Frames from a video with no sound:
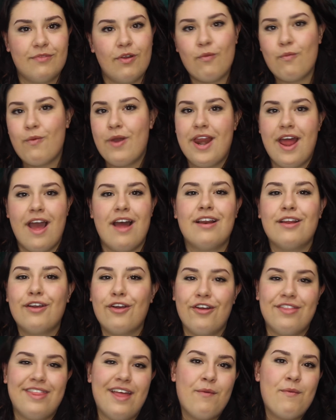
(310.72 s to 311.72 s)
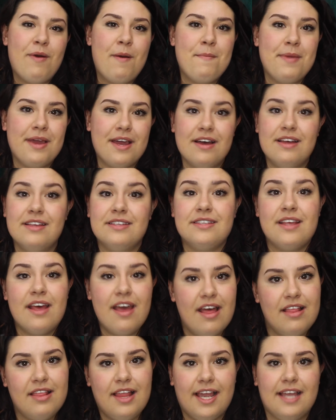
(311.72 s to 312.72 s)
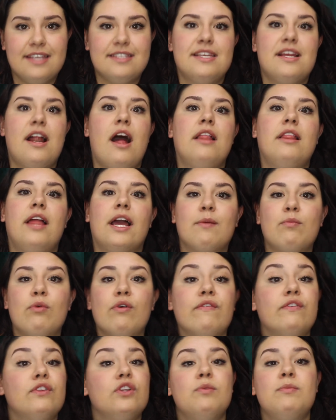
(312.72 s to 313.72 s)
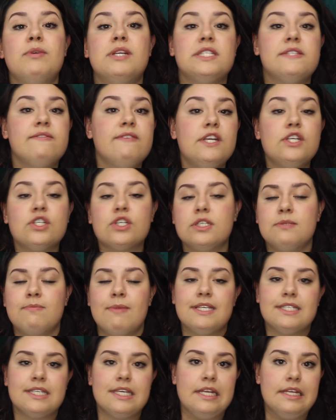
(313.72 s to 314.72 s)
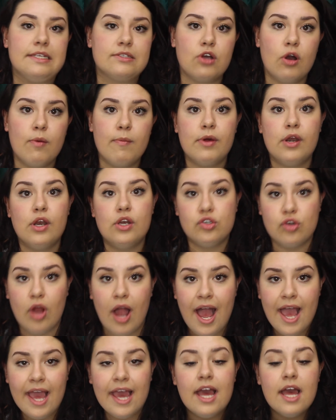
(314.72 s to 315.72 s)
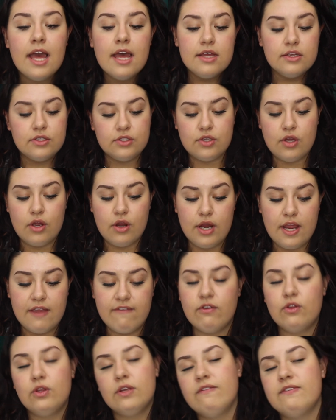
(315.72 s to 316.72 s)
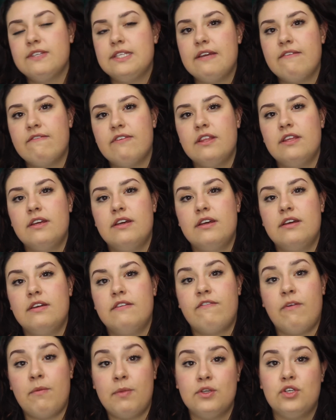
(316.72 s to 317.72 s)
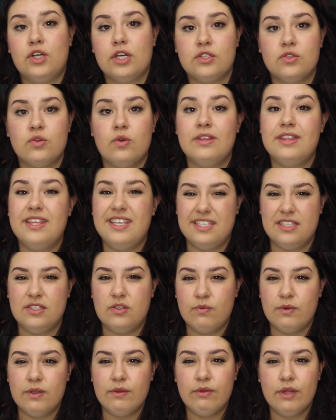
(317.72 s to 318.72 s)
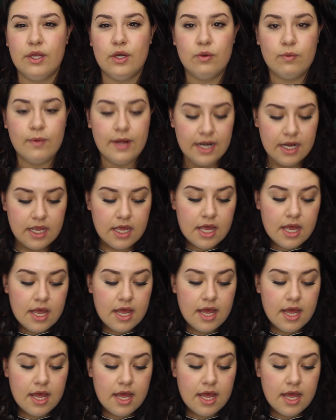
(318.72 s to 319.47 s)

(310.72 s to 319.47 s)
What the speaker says: went out and got that one because, like I said, I like more of a luminous finish because my skin is combo to dry. So if you're looking for something from the drugstore, this is a really, really good one.